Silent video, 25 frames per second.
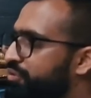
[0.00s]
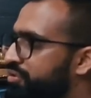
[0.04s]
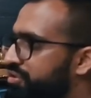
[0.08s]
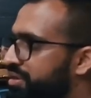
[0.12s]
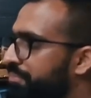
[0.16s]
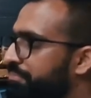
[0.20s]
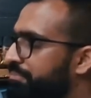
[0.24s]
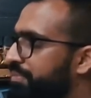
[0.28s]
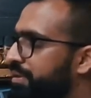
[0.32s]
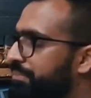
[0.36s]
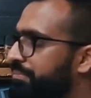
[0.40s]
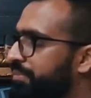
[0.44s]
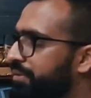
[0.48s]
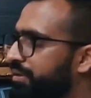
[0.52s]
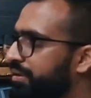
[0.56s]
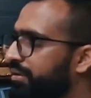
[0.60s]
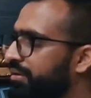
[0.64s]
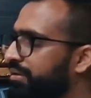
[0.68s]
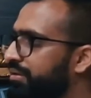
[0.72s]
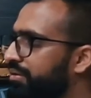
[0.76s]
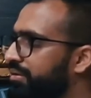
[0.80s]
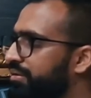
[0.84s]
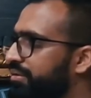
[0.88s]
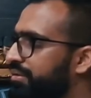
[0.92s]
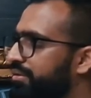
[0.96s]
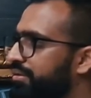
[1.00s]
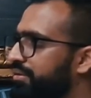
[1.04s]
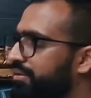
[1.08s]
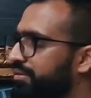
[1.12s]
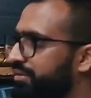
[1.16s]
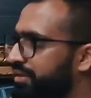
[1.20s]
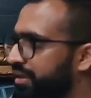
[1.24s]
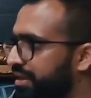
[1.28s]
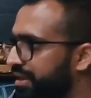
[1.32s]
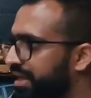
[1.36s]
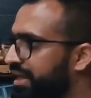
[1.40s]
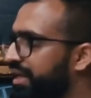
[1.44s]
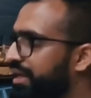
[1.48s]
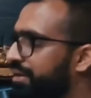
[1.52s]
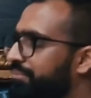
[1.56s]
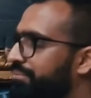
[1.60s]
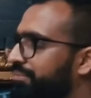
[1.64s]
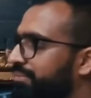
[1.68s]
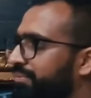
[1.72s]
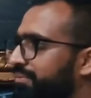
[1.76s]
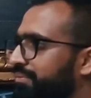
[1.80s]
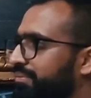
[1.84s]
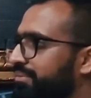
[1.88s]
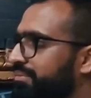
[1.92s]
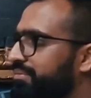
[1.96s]
some people, the
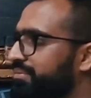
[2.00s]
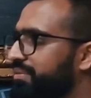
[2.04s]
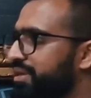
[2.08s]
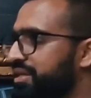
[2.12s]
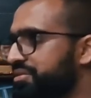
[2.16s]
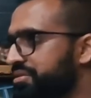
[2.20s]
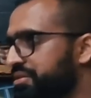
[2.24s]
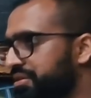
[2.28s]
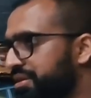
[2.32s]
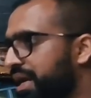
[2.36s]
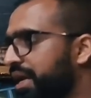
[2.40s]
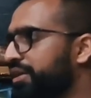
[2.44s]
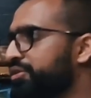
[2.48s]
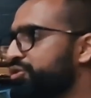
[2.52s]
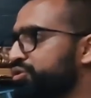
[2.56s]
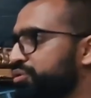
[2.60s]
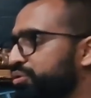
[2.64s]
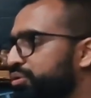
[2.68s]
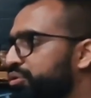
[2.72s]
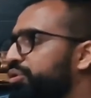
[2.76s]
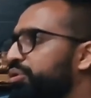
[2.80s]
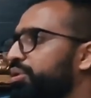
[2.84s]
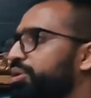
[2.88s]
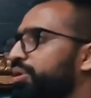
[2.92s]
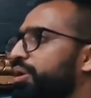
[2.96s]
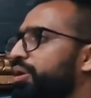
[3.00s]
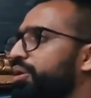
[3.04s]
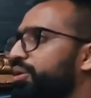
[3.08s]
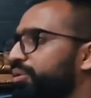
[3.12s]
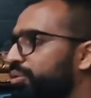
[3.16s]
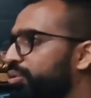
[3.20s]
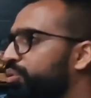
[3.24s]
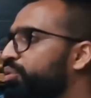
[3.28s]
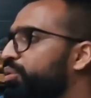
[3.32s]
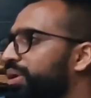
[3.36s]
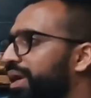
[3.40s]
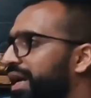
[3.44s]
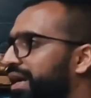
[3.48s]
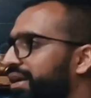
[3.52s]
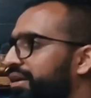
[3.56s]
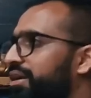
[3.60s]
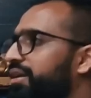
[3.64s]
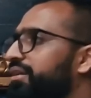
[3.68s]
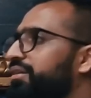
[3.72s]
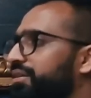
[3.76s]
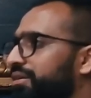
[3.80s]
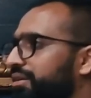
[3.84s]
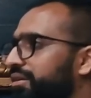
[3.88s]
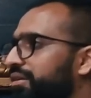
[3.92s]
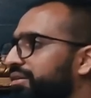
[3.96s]
name is attached to your own
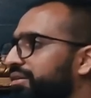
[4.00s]
identity.